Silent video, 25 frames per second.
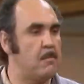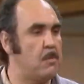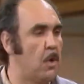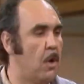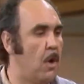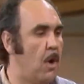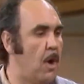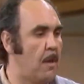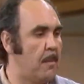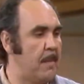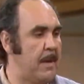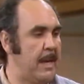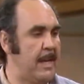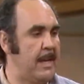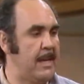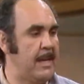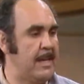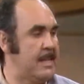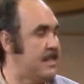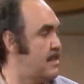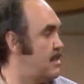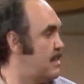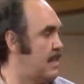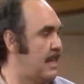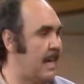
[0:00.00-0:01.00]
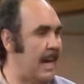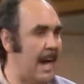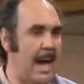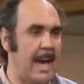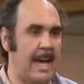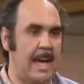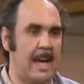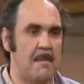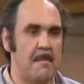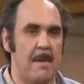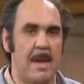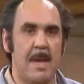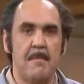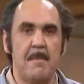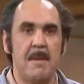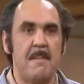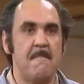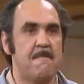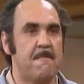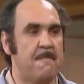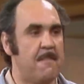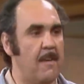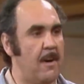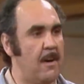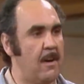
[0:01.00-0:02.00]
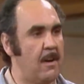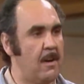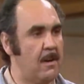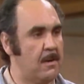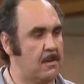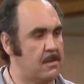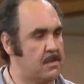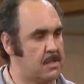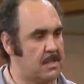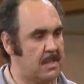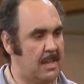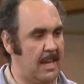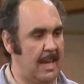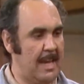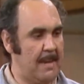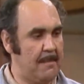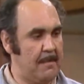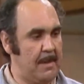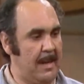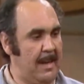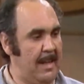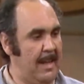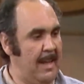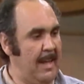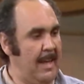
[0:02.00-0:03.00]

talk me into this cockamamie furlough scheme.